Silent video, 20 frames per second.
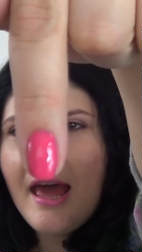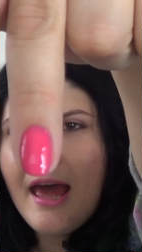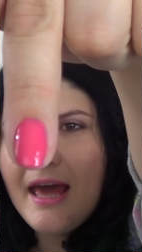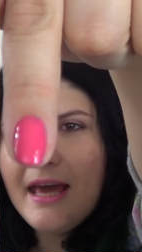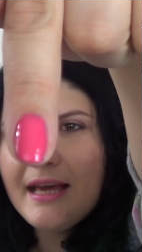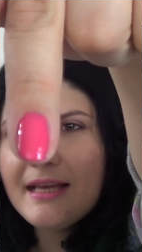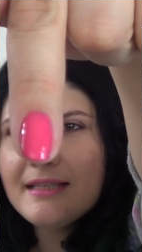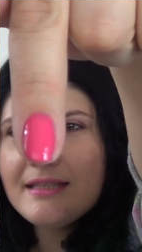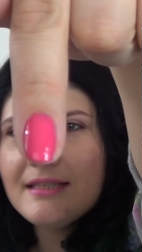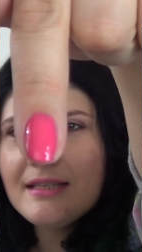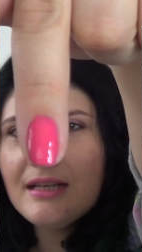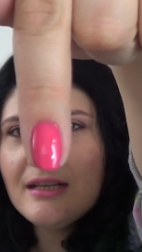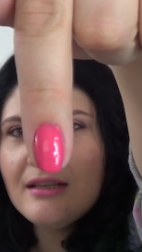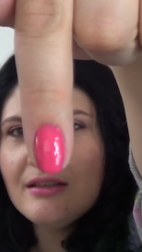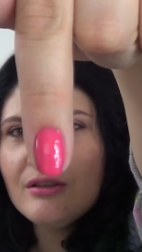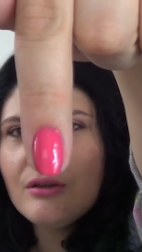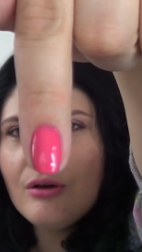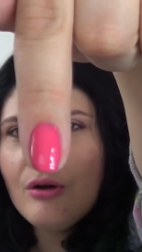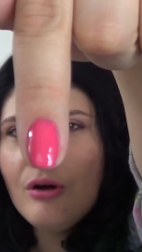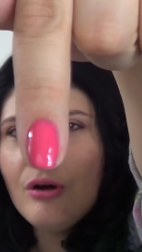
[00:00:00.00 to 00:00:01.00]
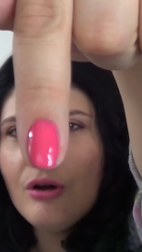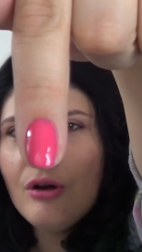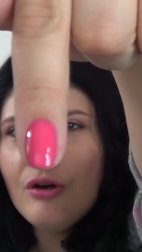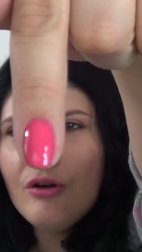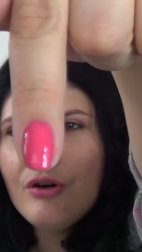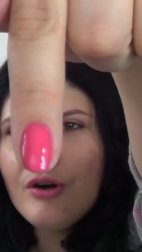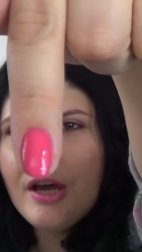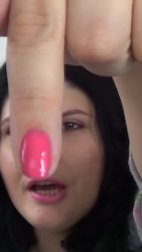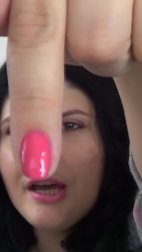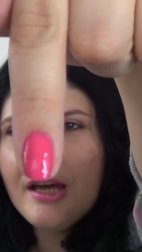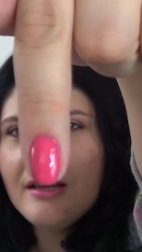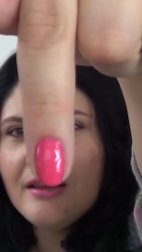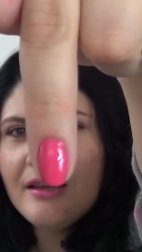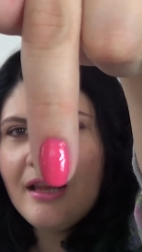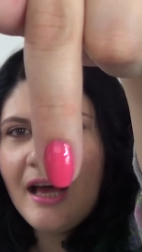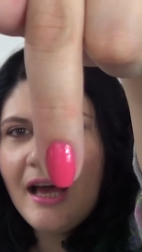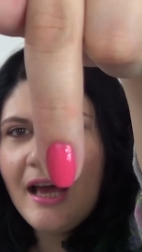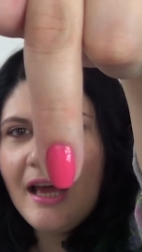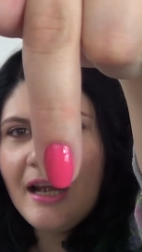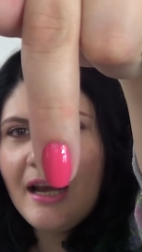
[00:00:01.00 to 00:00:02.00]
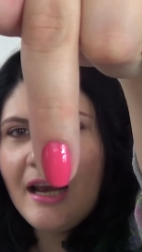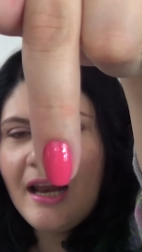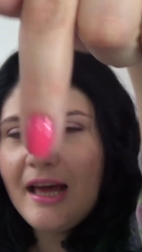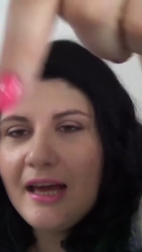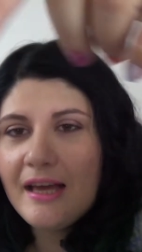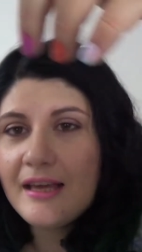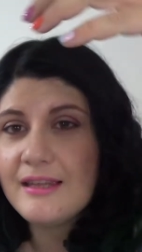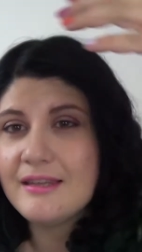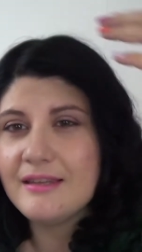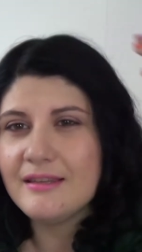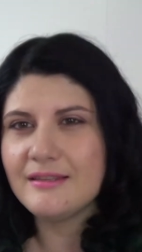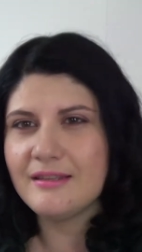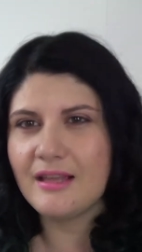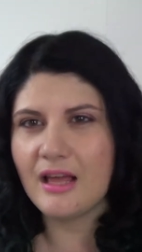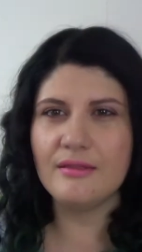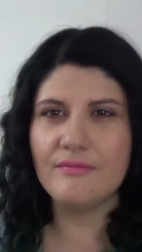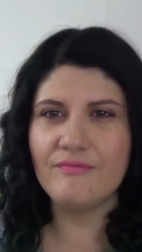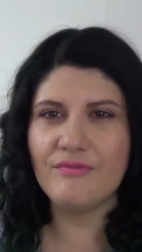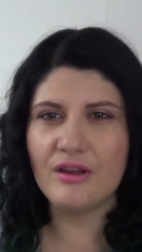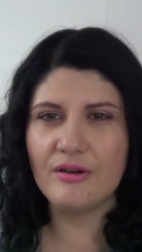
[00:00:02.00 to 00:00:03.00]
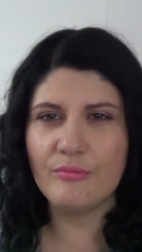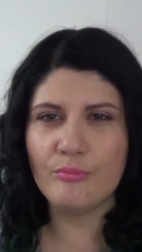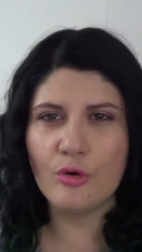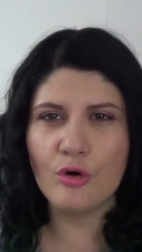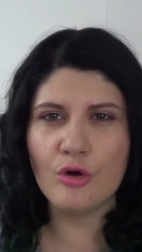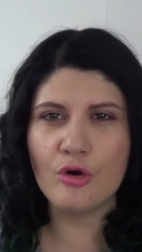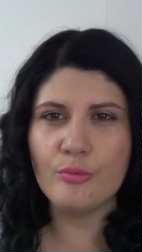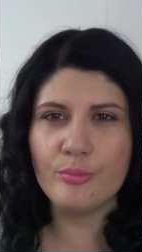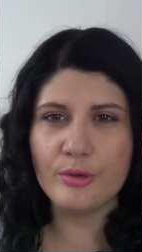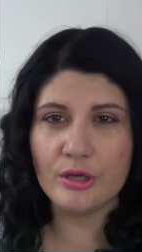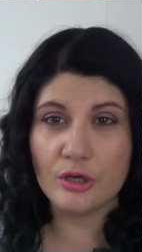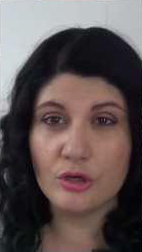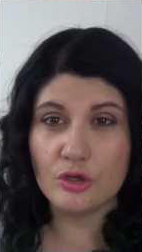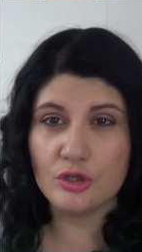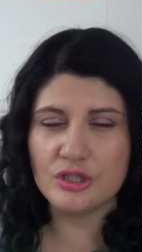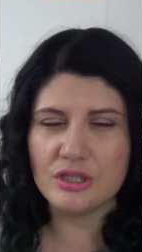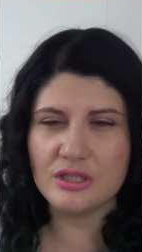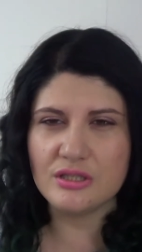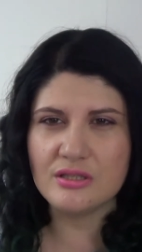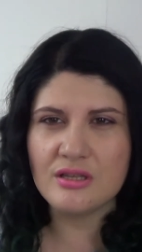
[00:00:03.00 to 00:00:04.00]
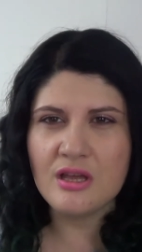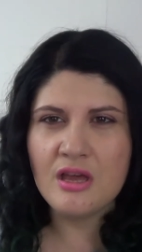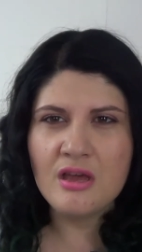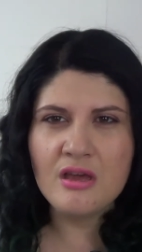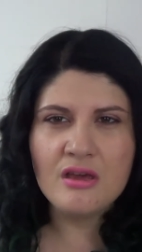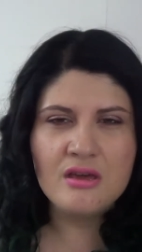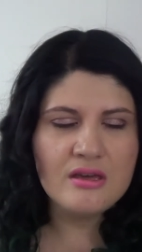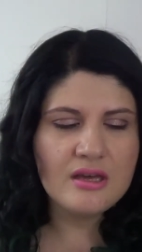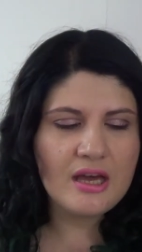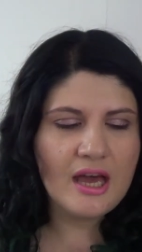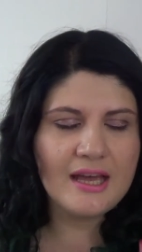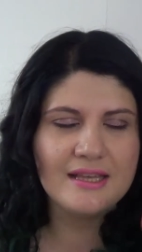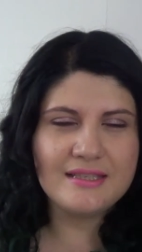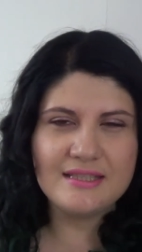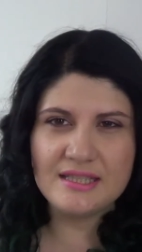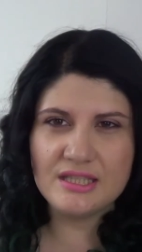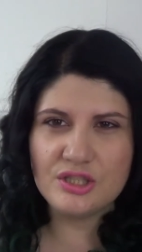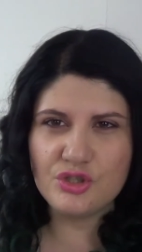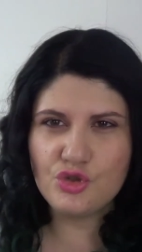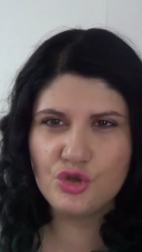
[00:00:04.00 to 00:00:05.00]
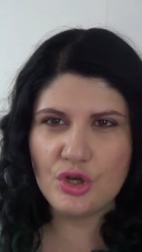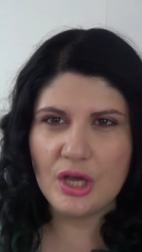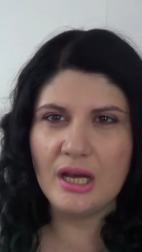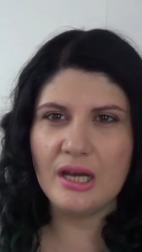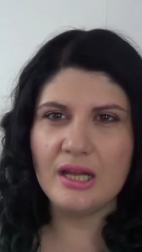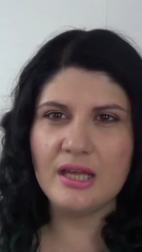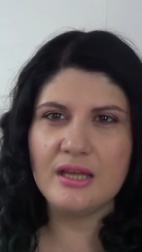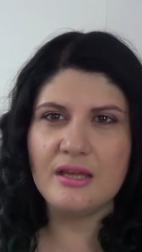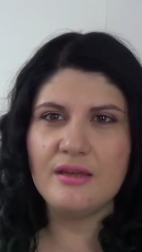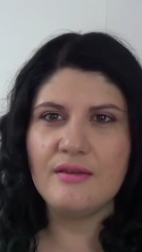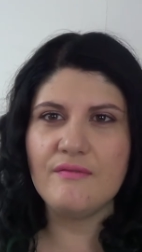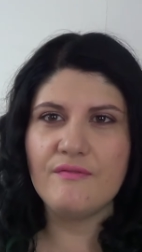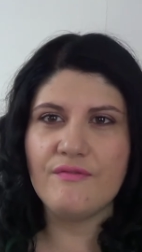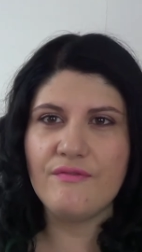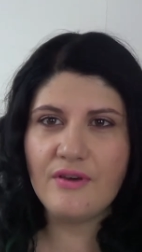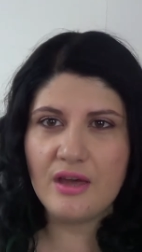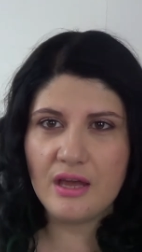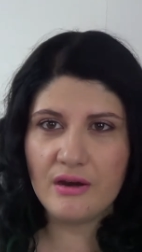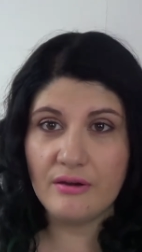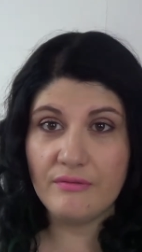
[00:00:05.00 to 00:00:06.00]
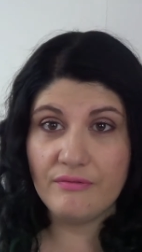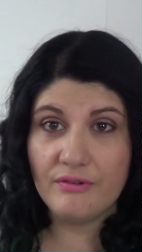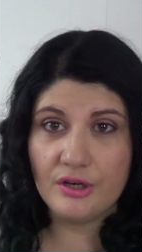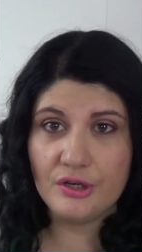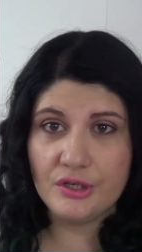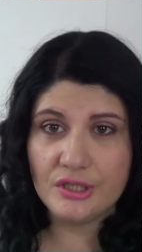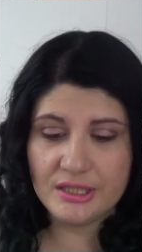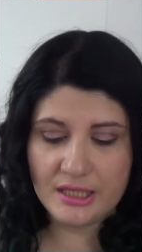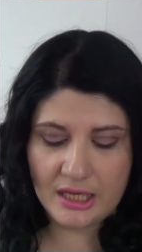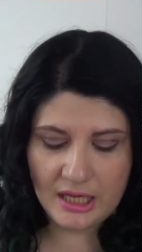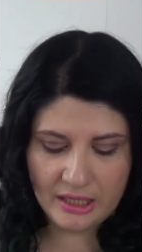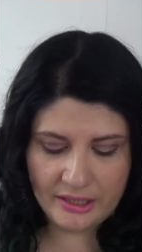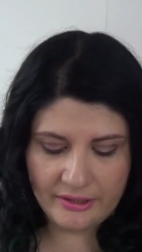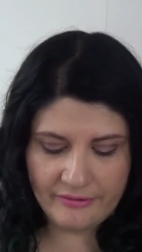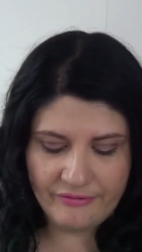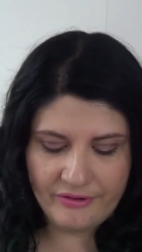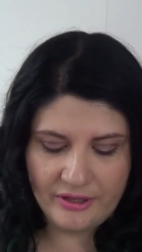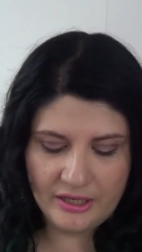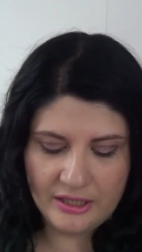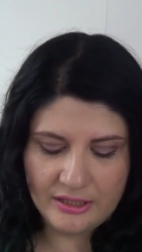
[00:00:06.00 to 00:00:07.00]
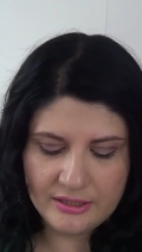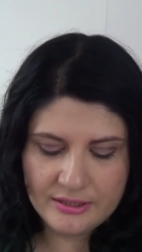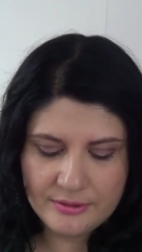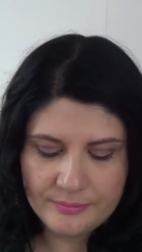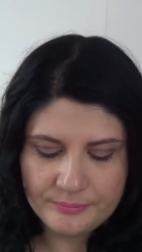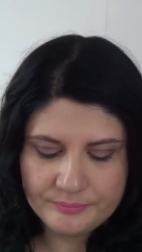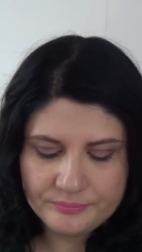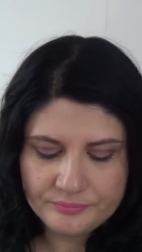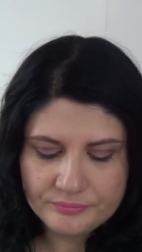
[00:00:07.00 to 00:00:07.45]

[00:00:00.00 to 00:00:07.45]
excellent color, and I like it even more because it has this jelly, very shiny finish.